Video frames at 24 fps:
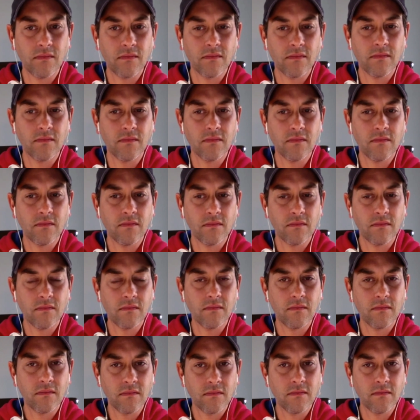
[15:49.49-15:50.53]

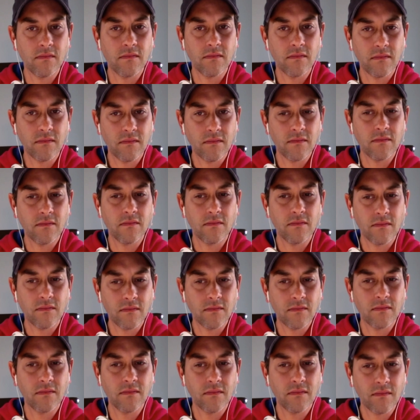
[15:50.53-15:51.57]

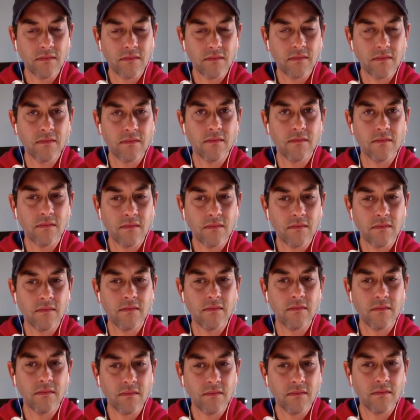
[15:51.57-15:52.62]

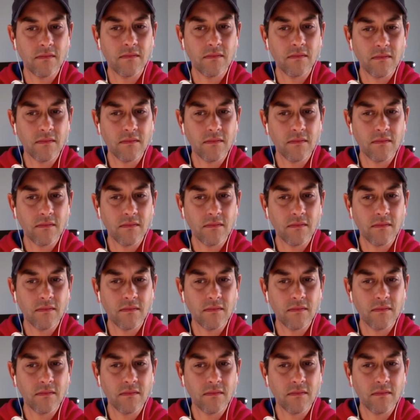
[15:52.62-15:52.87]
No words are spoken by the person on screen.